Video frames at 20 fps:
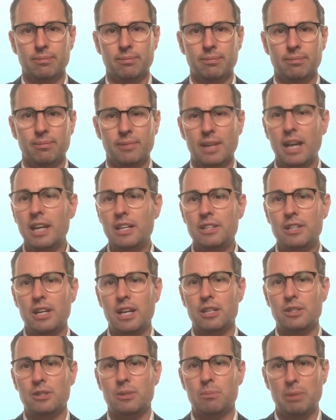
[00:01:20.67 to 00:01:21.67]

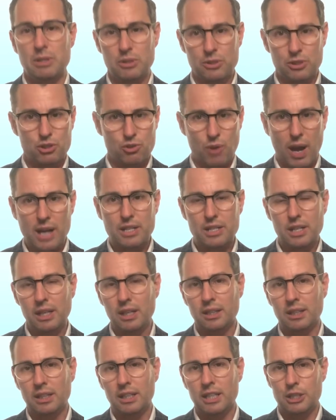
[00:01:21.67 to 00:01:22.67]
NET's business strategy
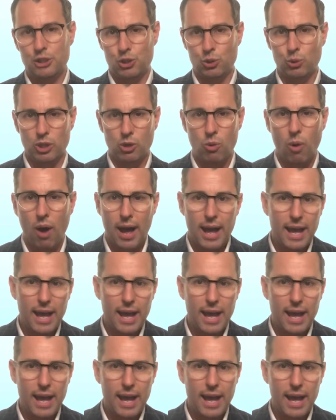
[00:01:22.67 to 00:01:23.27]
is to acquire